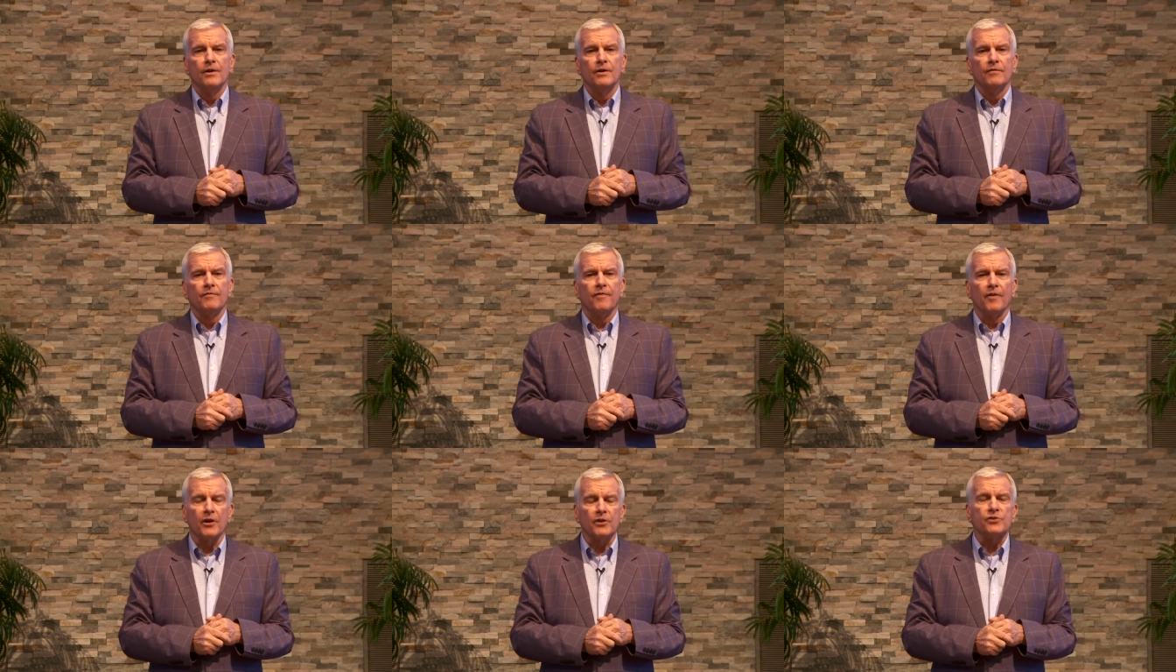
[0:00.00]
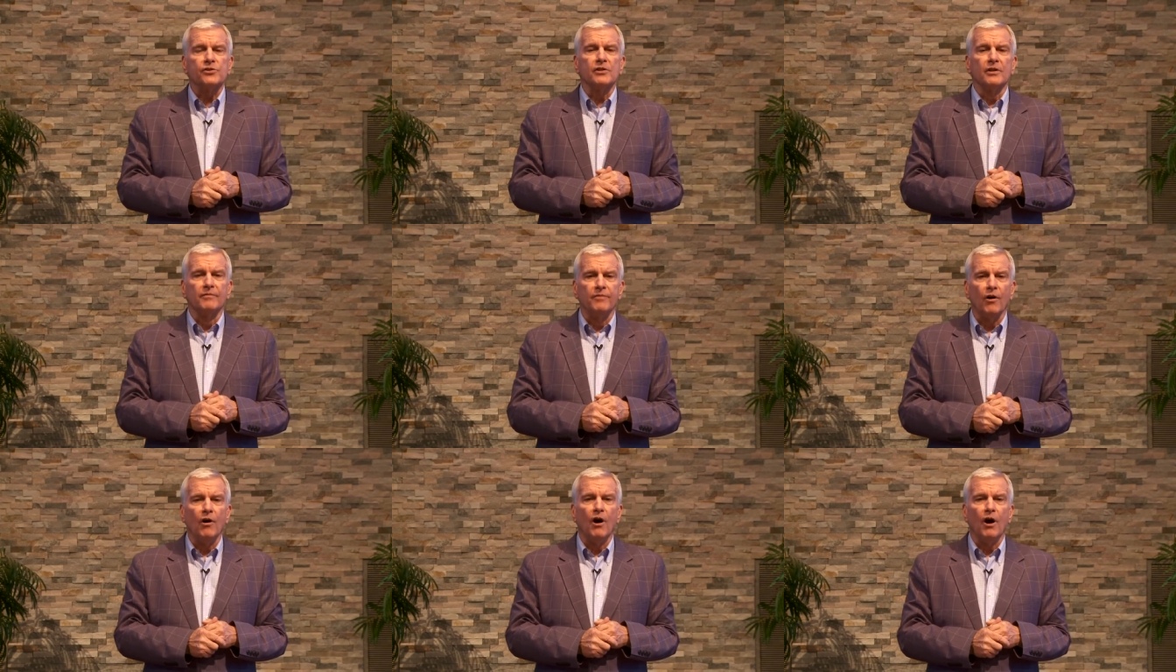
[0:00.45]
First
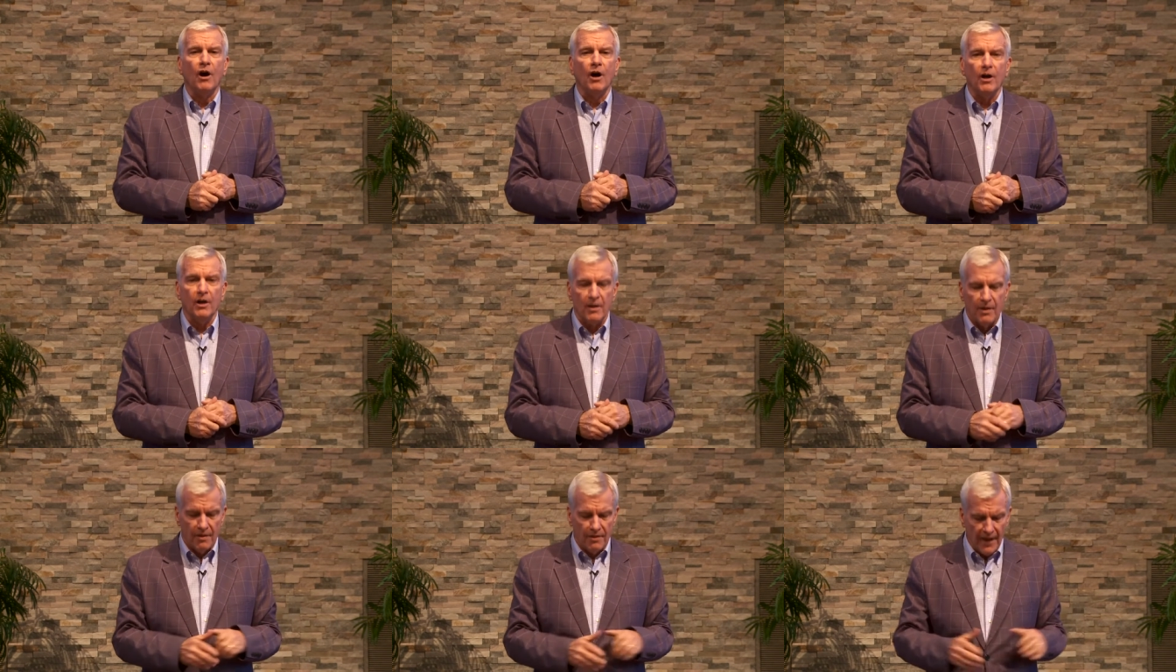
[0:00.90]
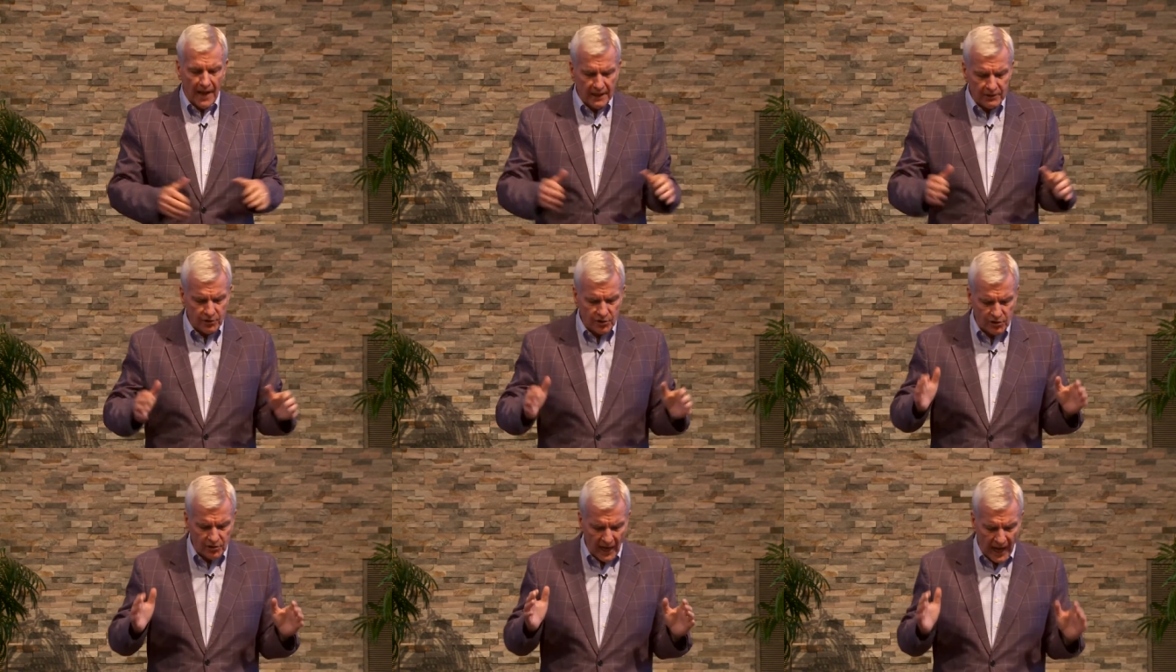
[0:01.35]
of all, that
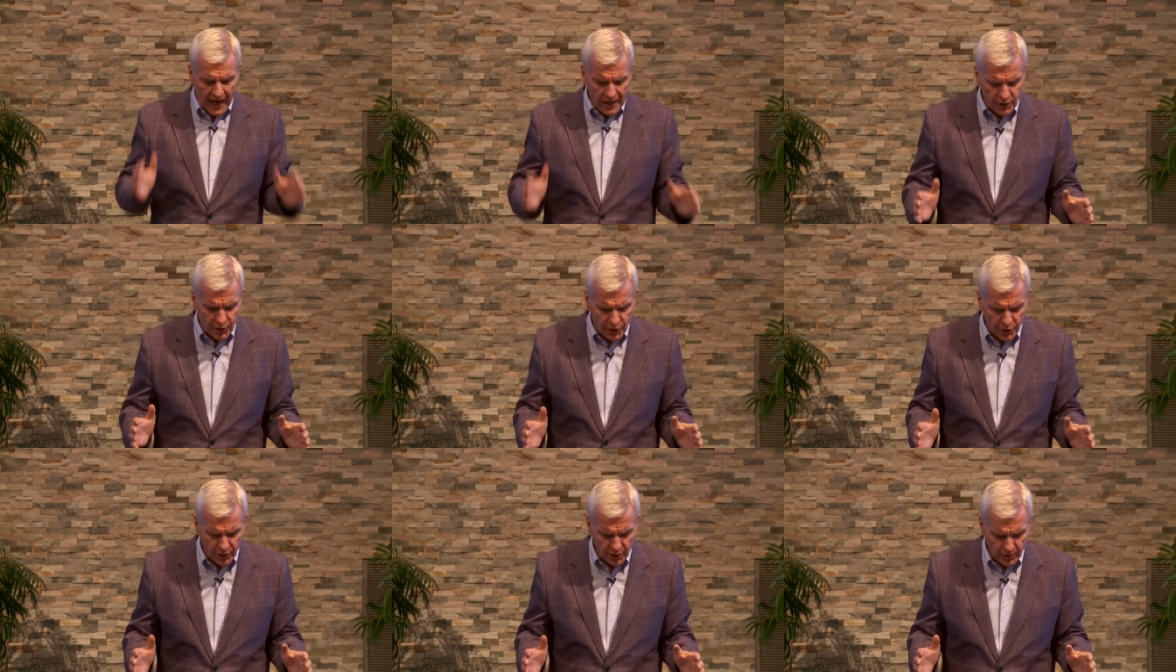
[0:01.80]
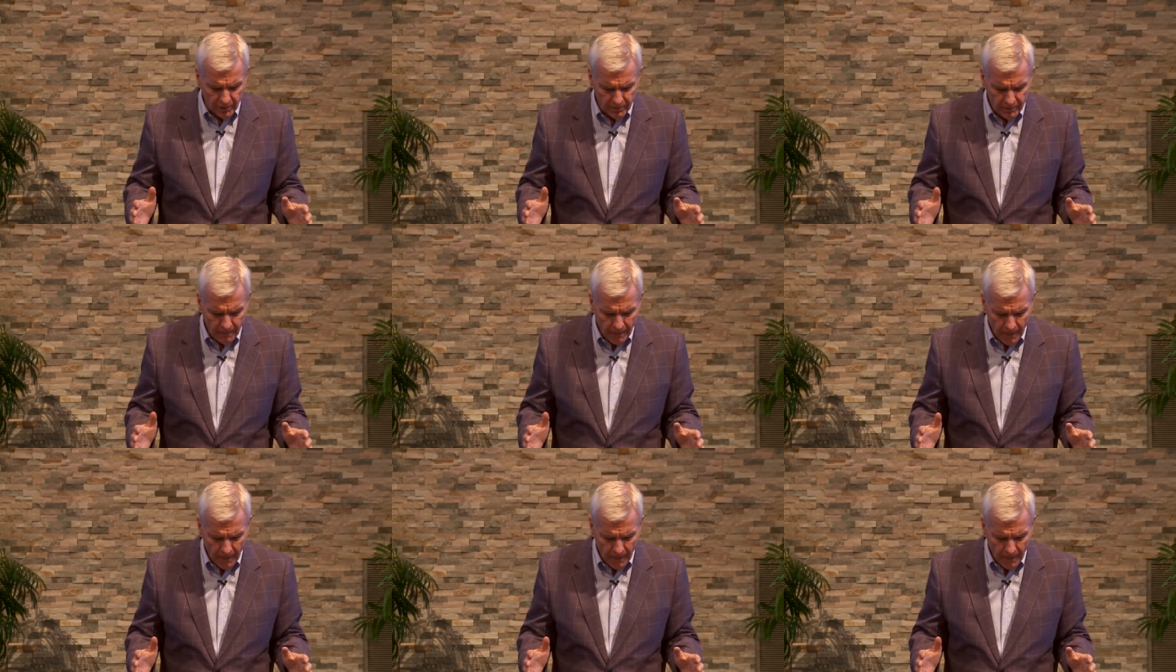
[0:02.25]
statue